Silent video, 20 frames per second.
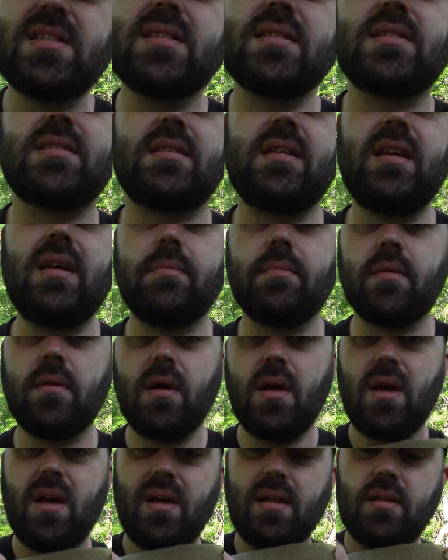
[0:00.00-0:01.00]
seem
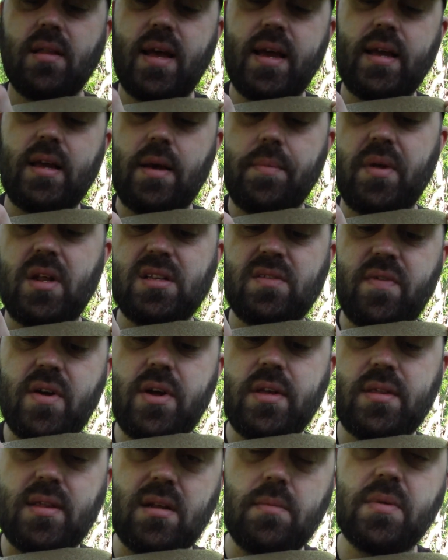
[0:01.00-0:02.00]
like, I mean, it's
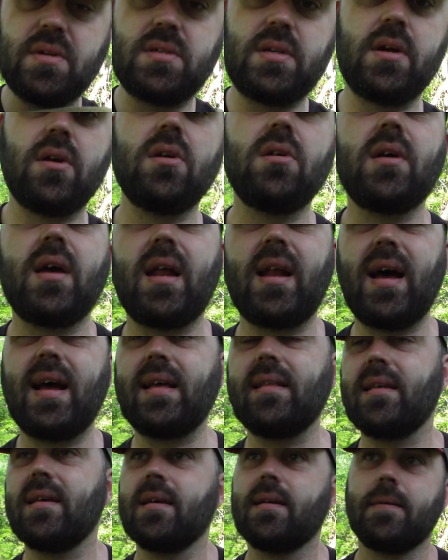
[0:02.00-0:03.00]
very thin material, and
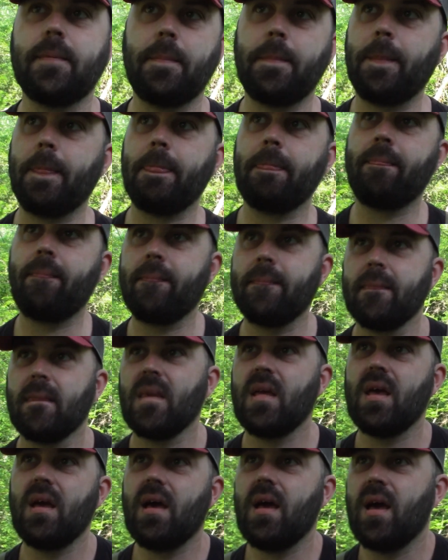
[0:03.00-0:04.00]
I,
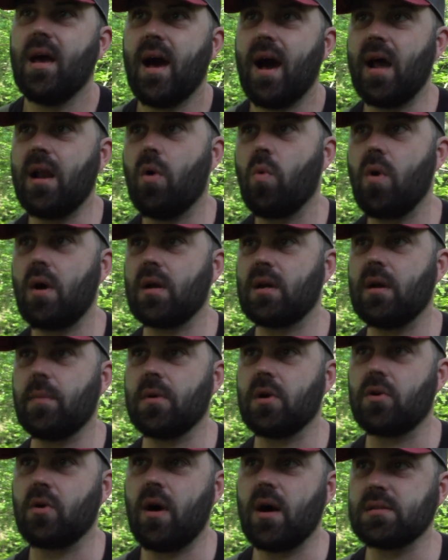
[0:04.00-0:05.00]
I don't want to come
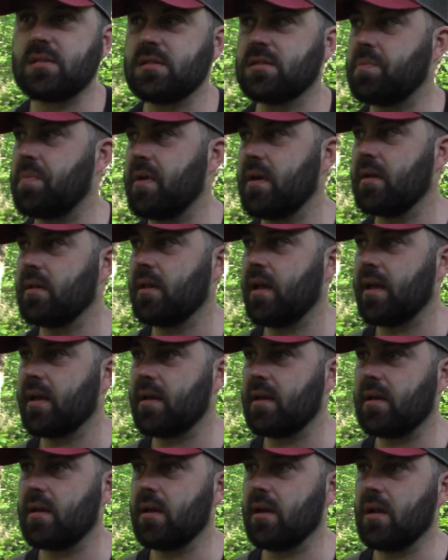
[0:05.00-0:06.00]
across as being
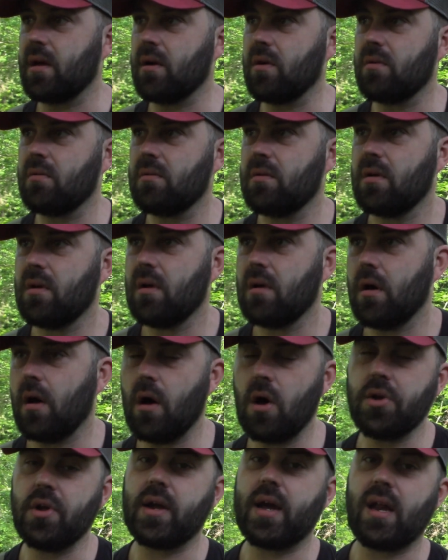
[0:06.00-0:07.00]
like, you know,
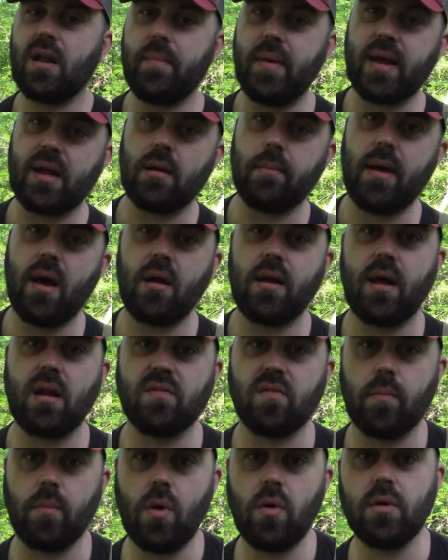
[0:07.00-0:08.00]
oh, you're kind of making a mountain out
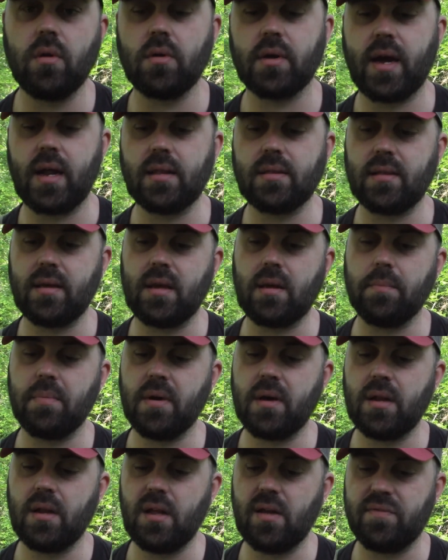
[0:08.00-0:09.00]
of a molehill kind of thing.
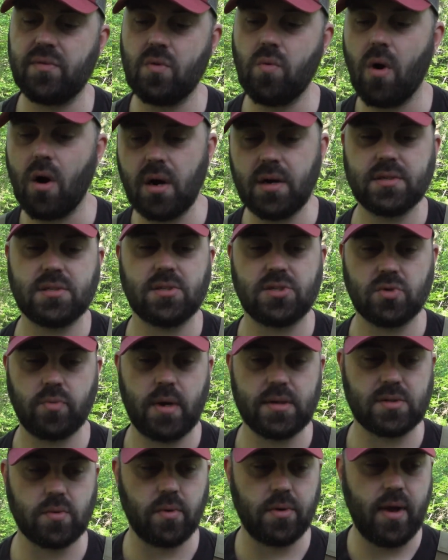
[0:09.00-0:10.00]
But if you are in a
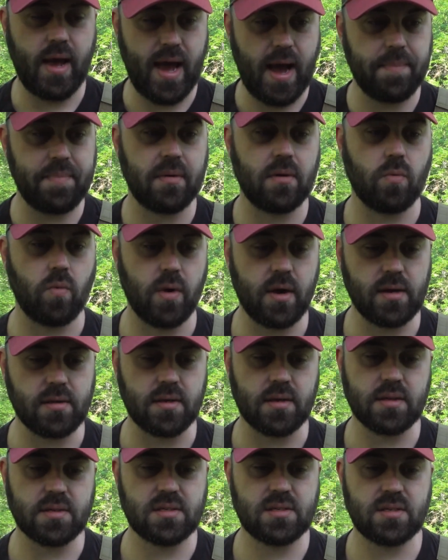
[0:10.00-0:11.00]
situation where you happen to wear
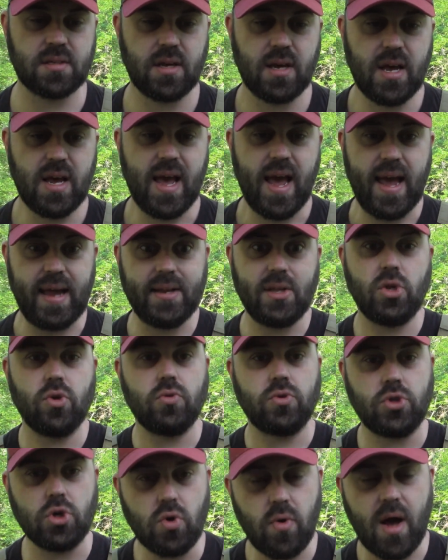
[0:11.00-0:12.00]
this and
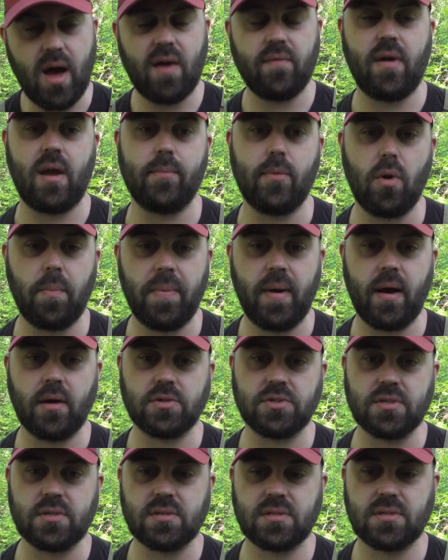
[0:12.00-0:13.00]
you do have ammo
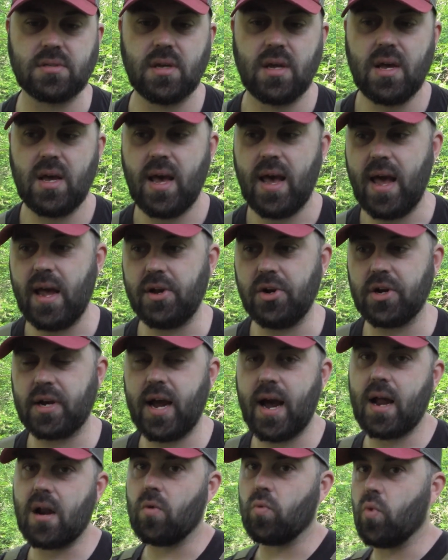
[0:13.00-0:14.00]
pouches and you're
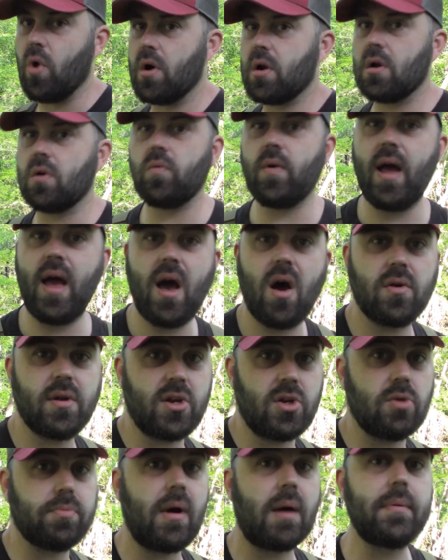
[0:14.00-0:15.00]
kind of running around
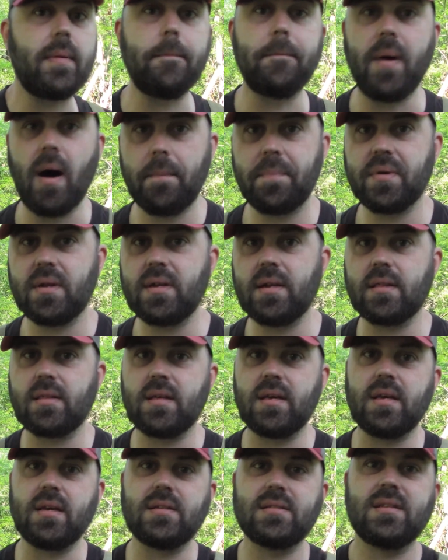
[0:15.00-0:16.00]
and you're probably bumping into
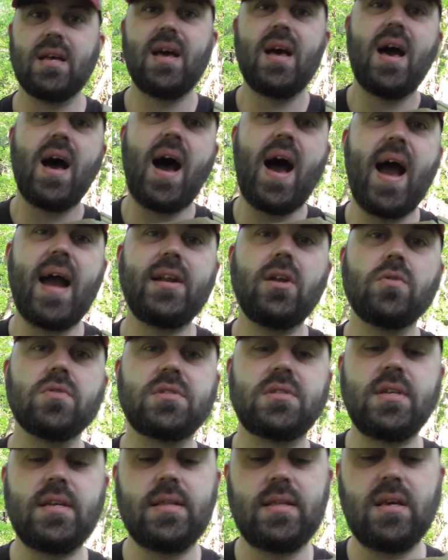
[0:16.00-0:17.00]
things, I don't
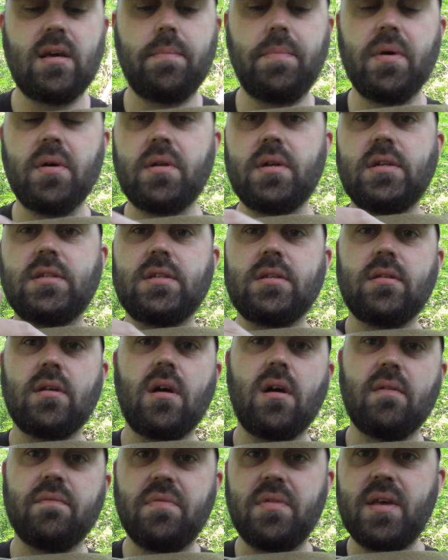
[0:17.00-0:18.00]
see the ability to,
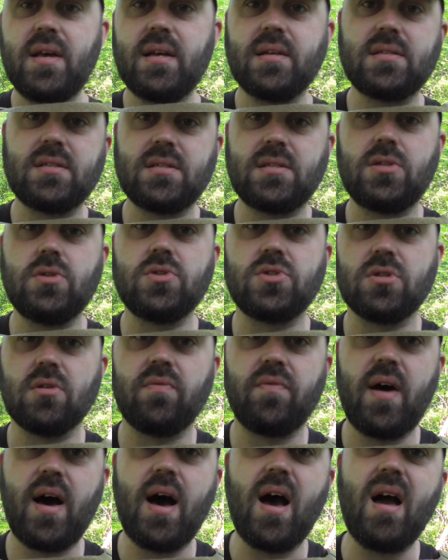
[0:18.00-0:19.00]
of this to
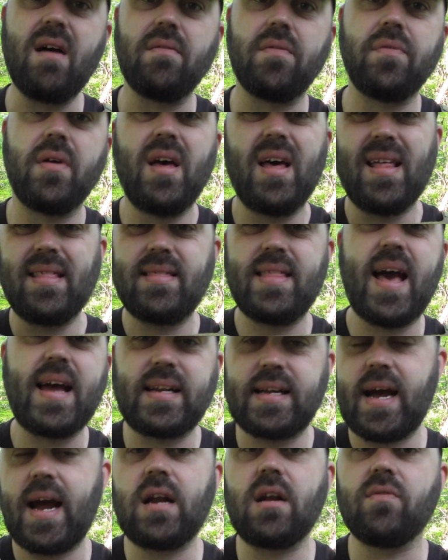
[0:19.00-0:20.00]
survive
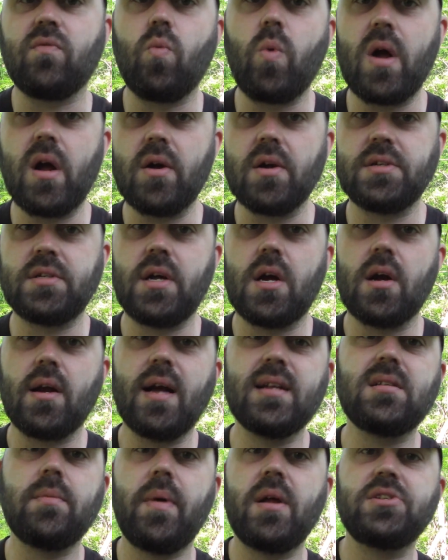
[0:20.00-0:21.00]
that kind of wear and tear.
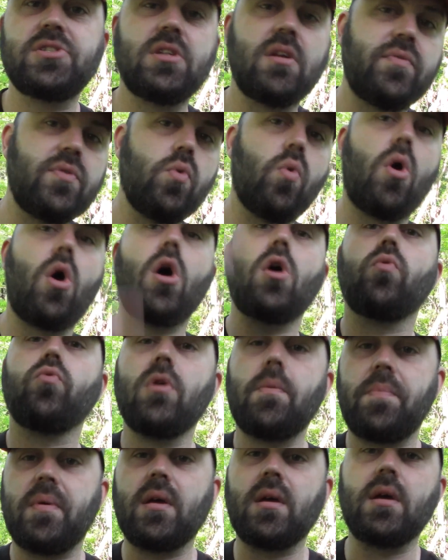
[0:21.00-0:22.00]
Not to mention if you are
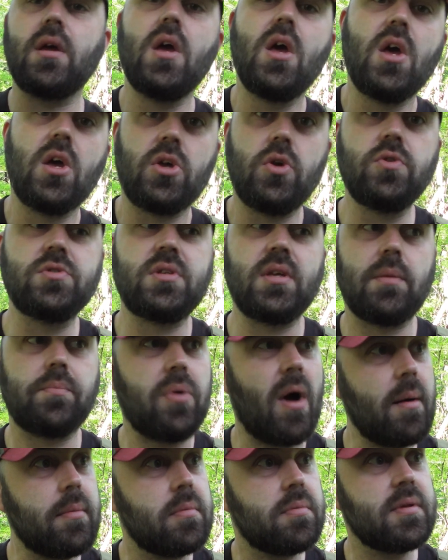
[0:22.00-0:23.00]
ripping using
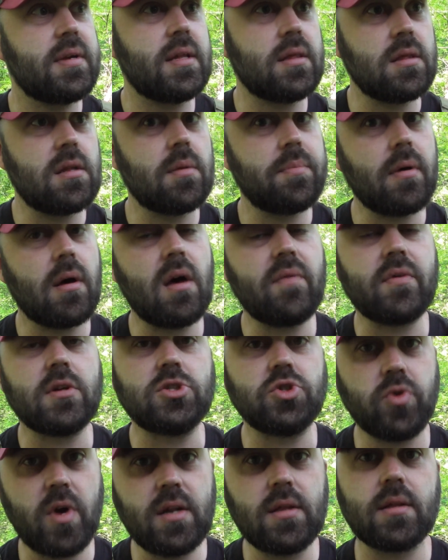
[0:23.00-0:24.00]
probably a little bit of
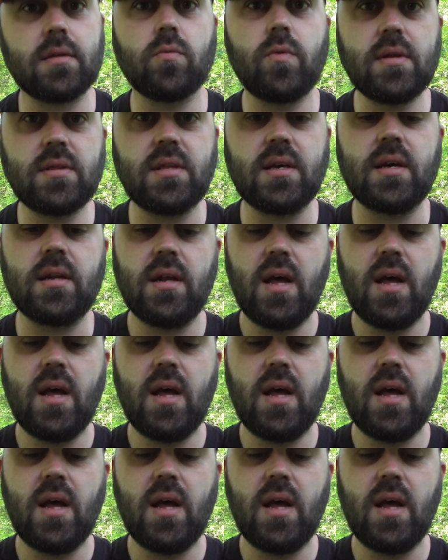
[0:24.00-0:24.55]
adrenaline with it,